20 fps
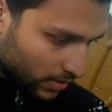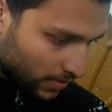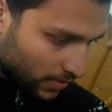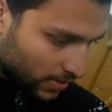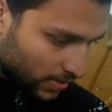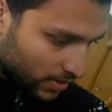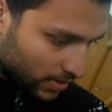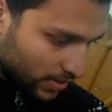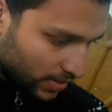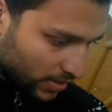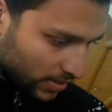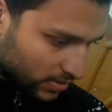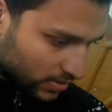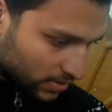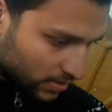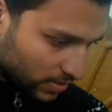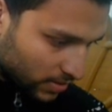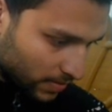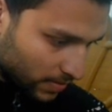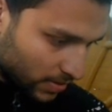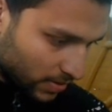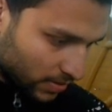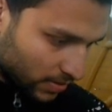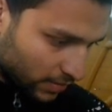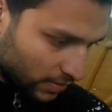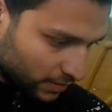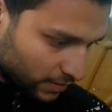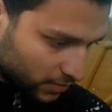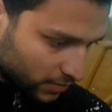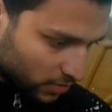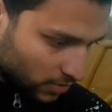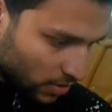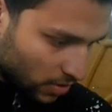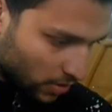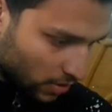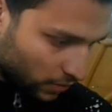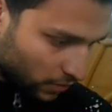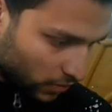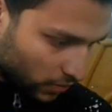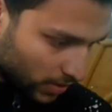I mean, that's gonna be a tough
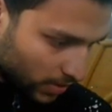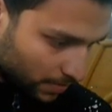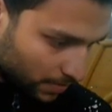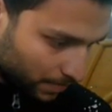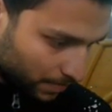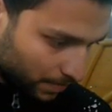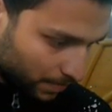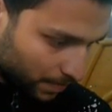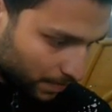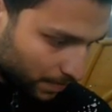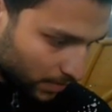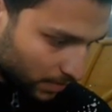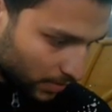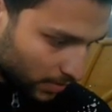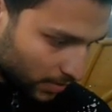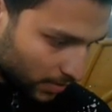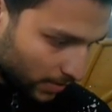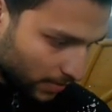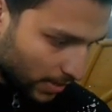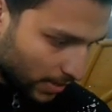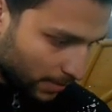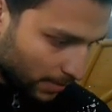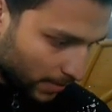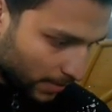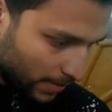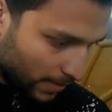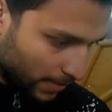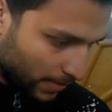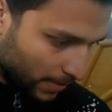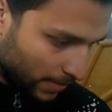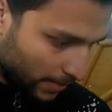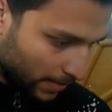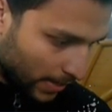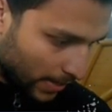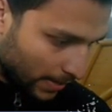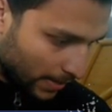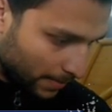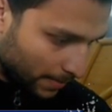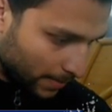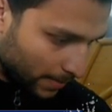call for him. Bam bam bam
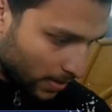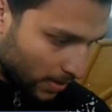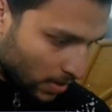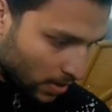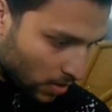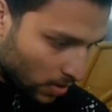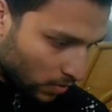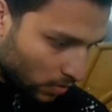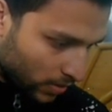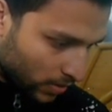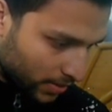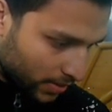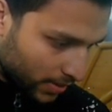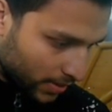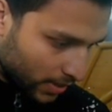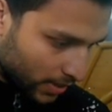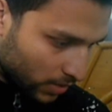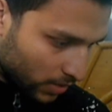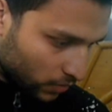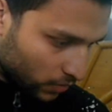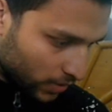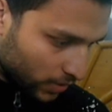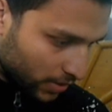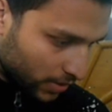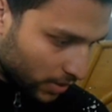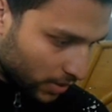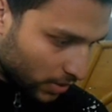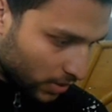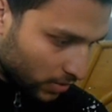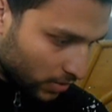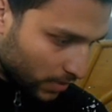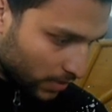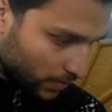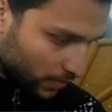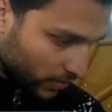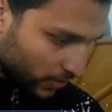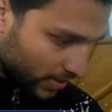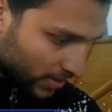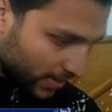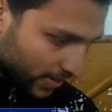bam, one down, give
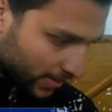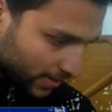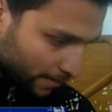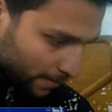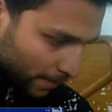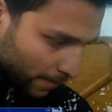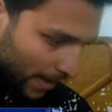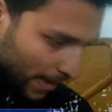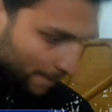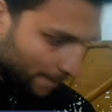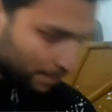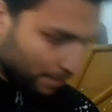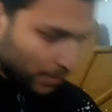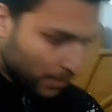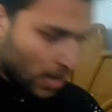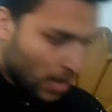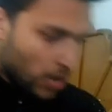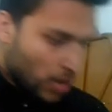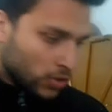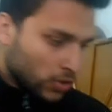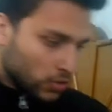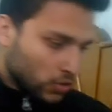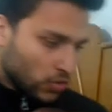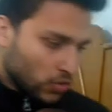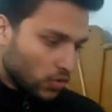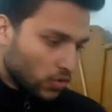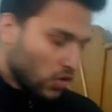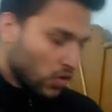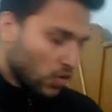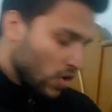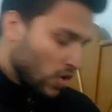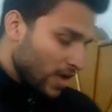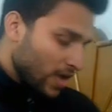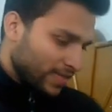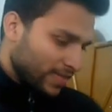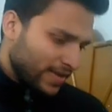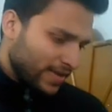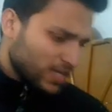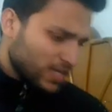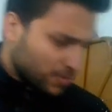me one hit, bam. So
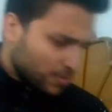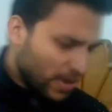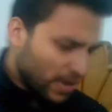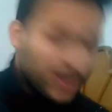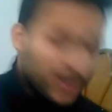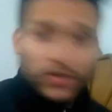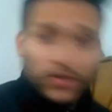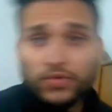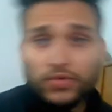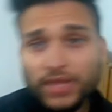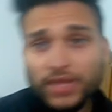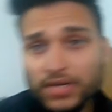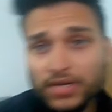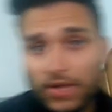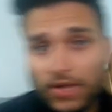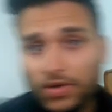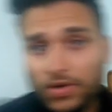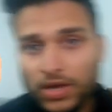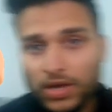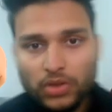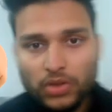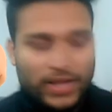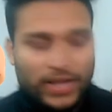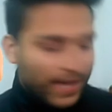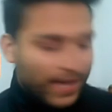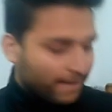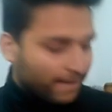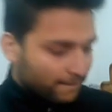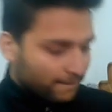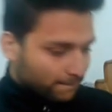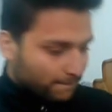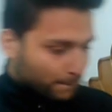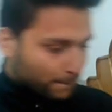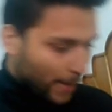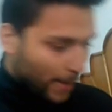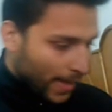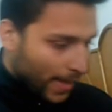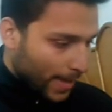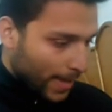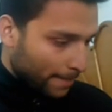that Sparky took that tower down like
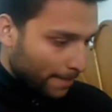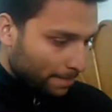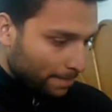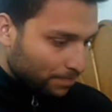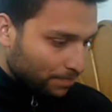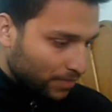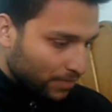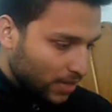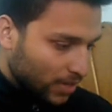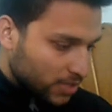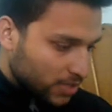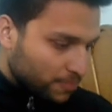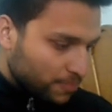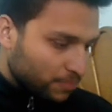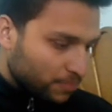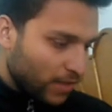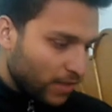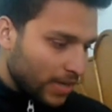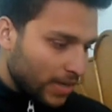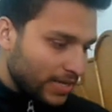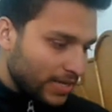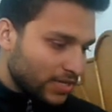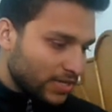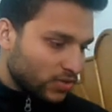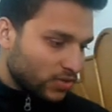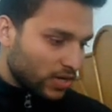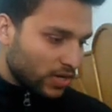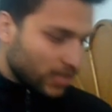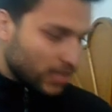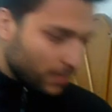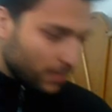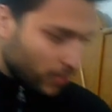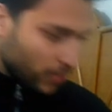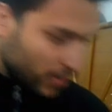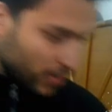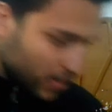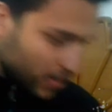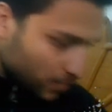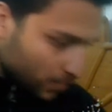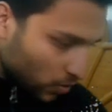bam. Sparky is going to give me
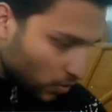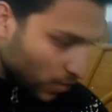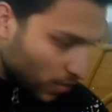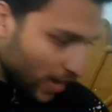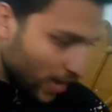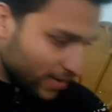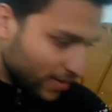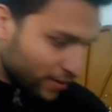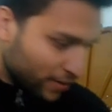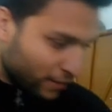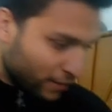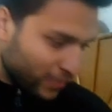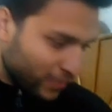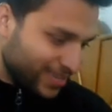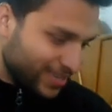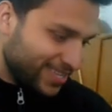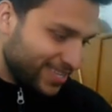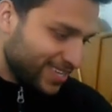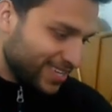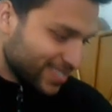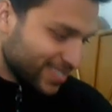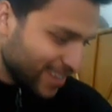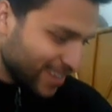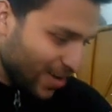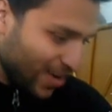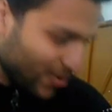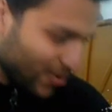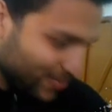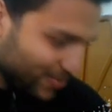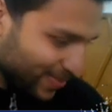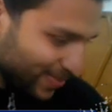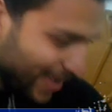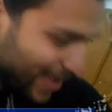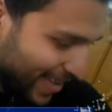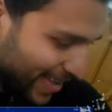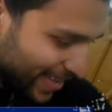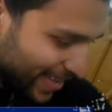one hit more and that furnace is down,